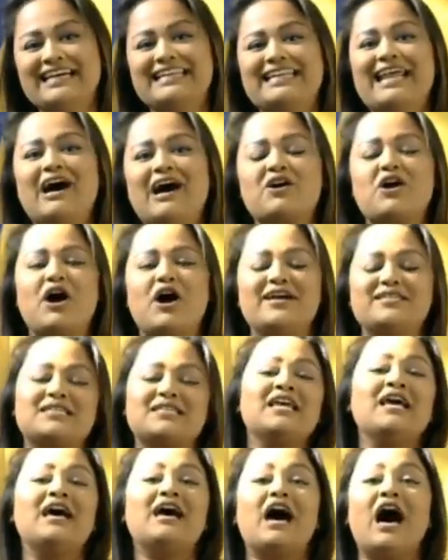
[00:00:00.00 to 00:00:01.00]
Now, guys,
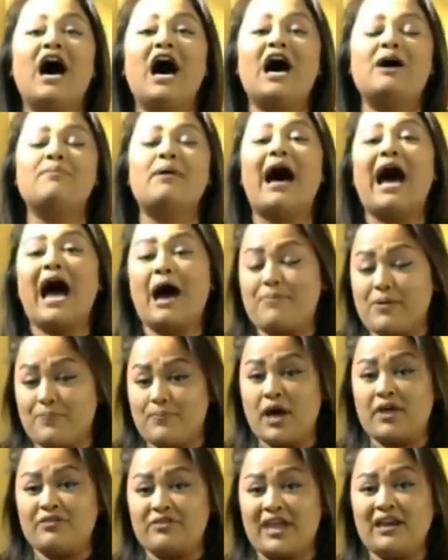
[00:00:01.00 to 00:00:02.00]
um, happy
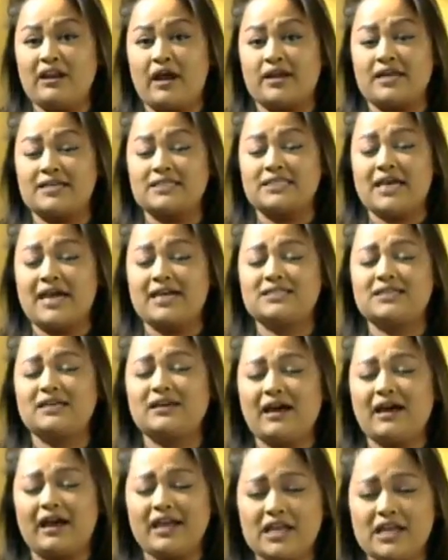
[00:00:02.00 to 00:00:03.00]
birthday. Like I said,
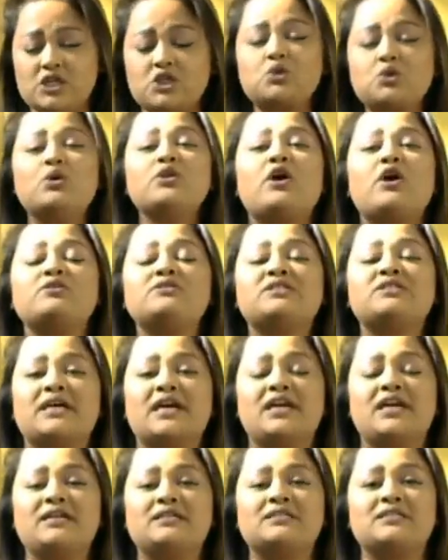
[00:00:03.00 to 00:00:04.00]
enjoy those
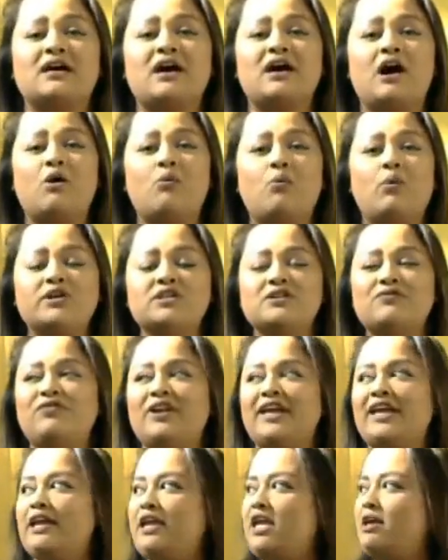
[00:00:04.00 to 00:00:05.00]
days uh, wonderfully.